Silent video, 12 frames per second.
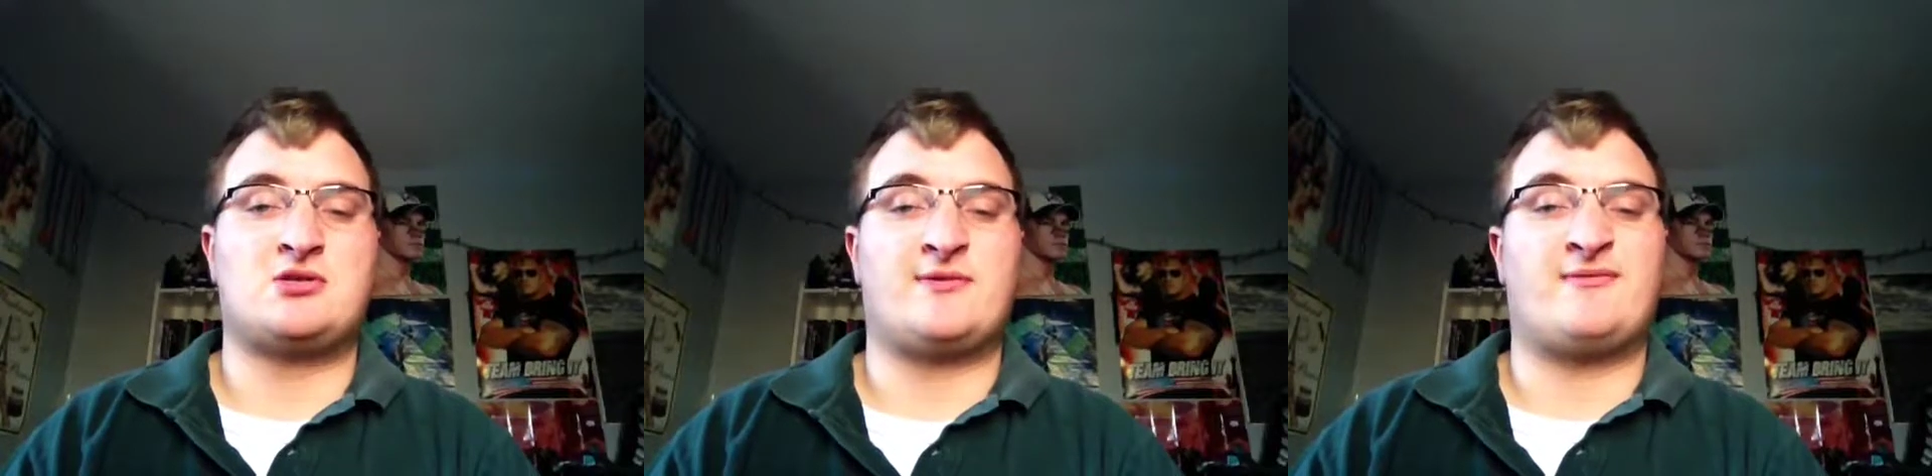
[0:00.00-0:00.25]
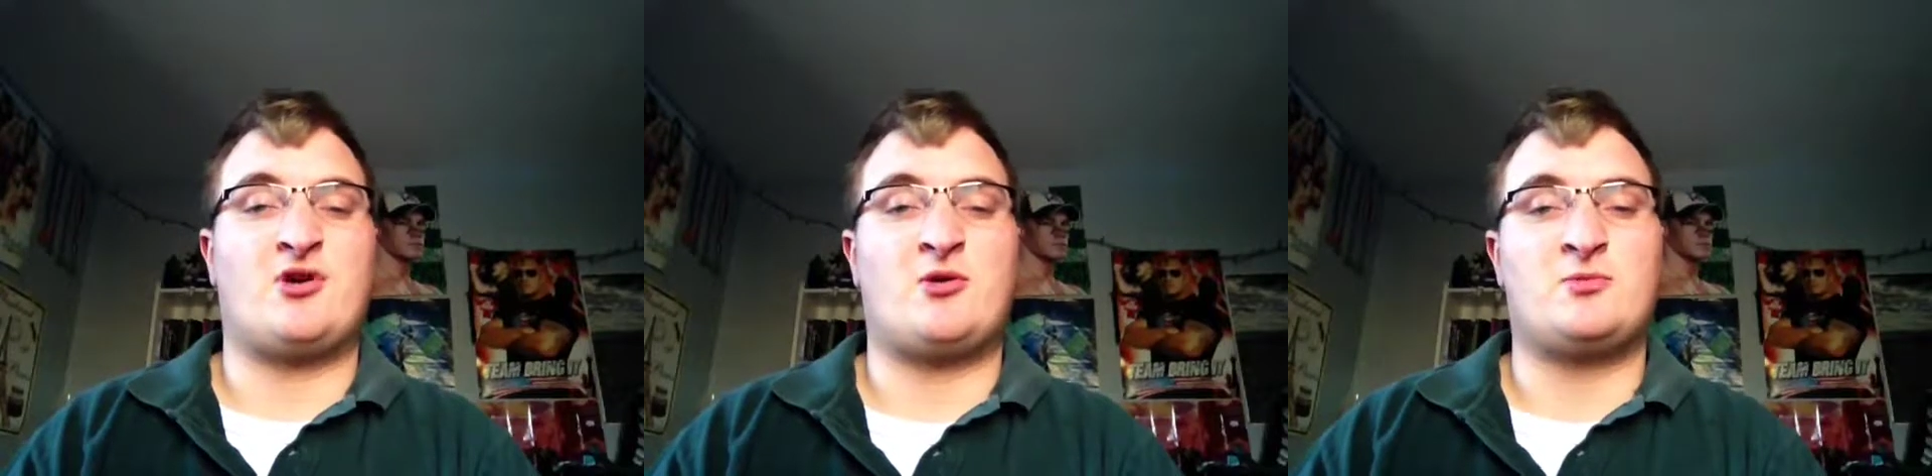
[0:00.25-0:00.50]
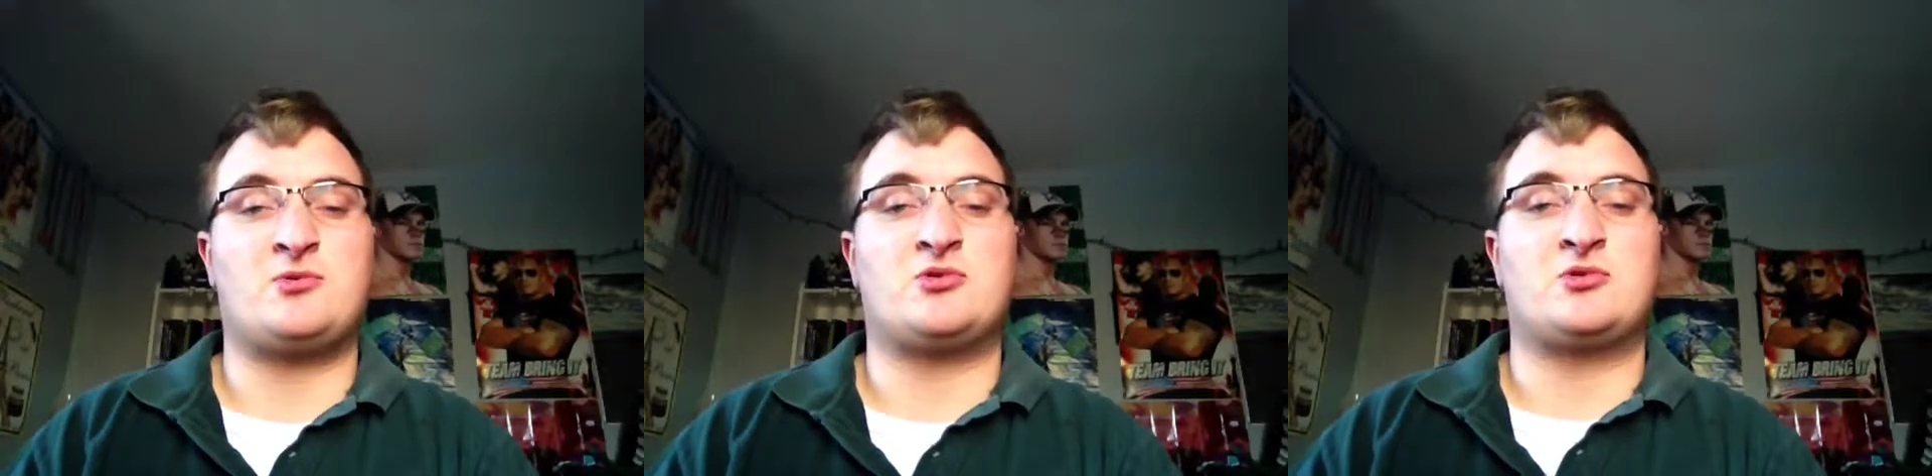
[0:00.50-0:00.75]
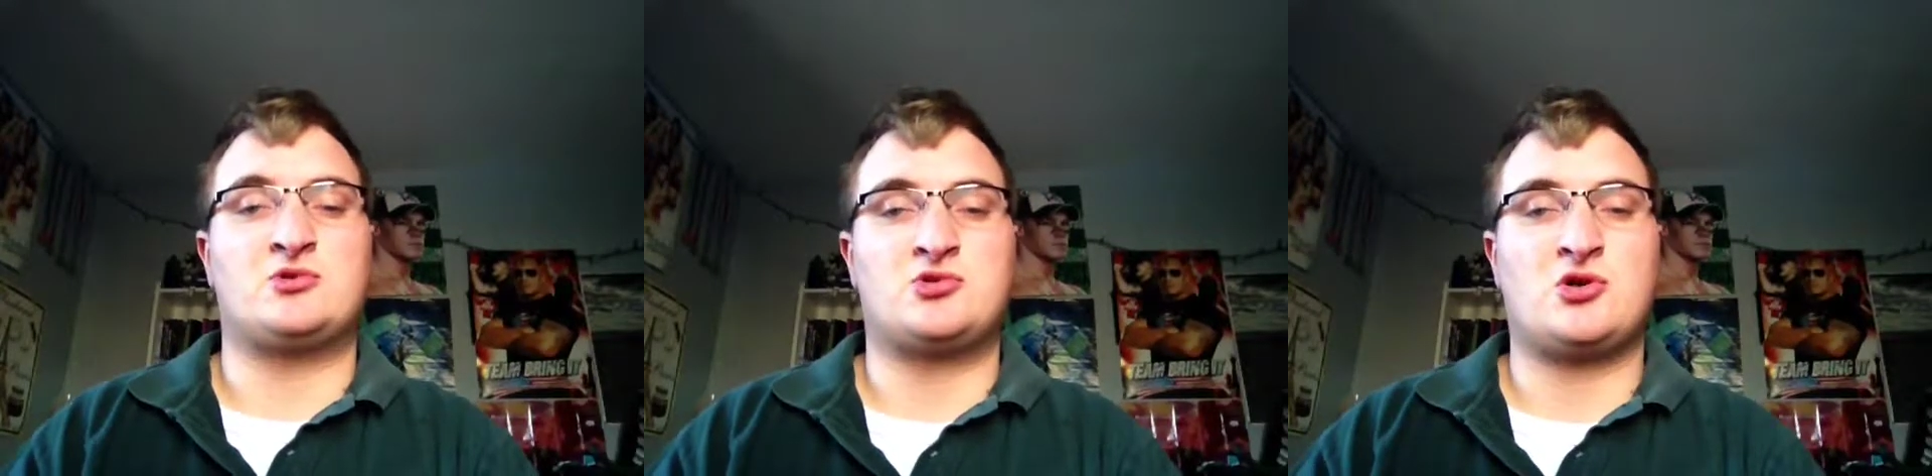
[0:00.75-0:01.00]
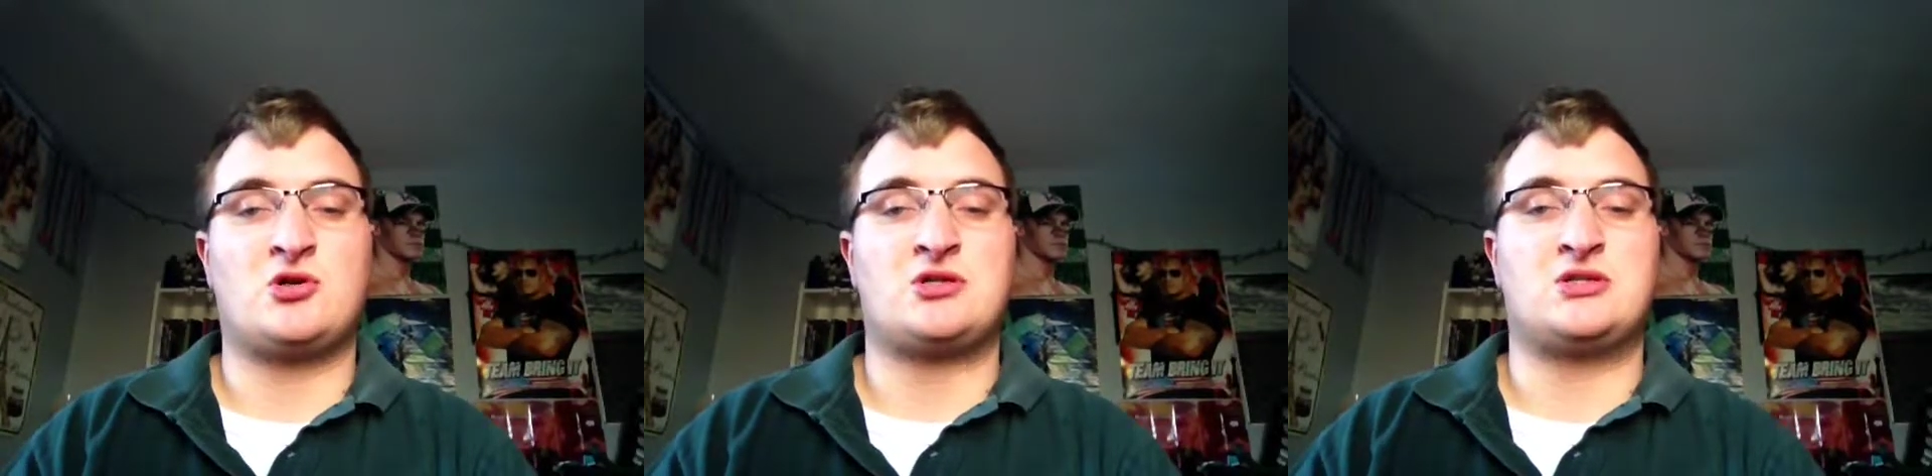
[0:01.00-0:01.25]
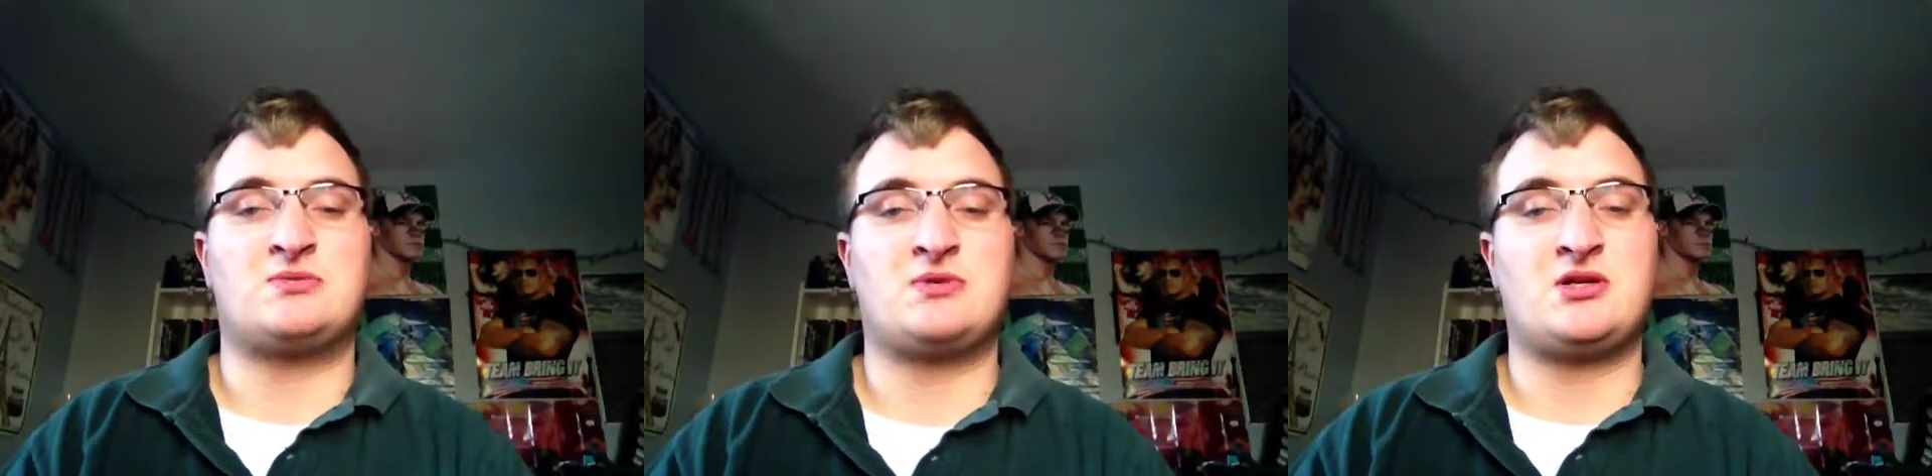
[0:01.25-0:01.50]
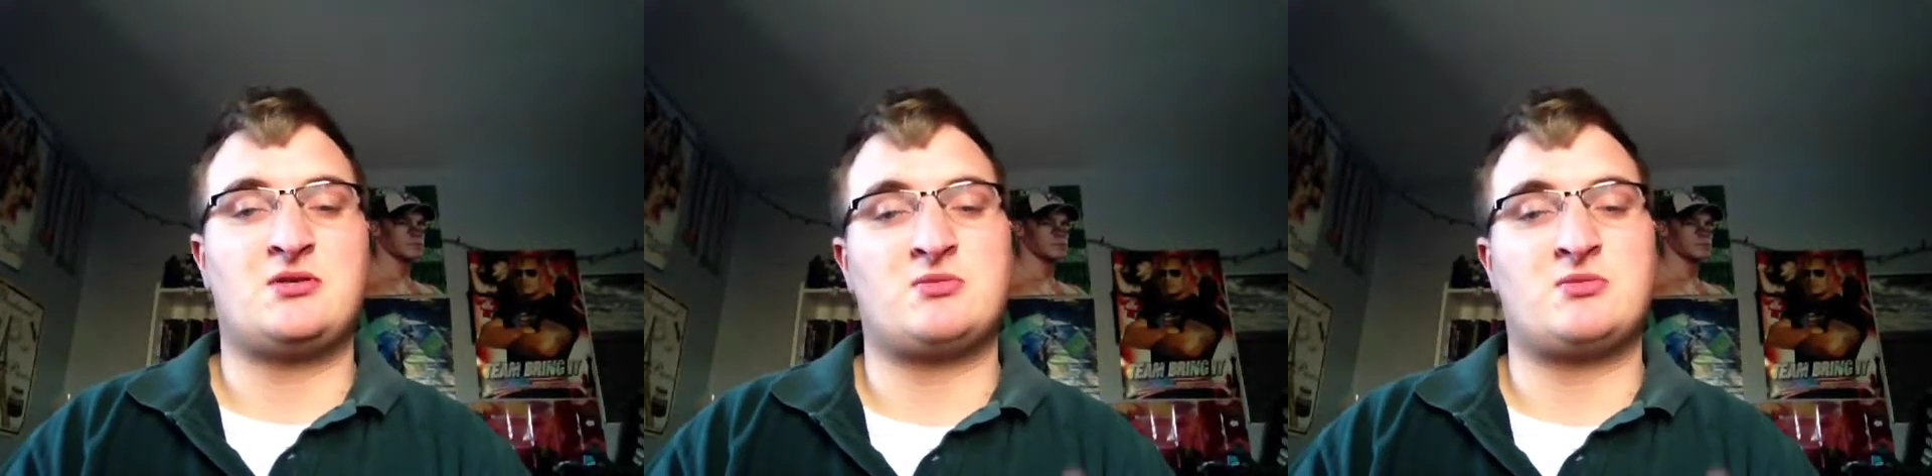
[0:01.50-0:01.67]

I hope you enjoy this video.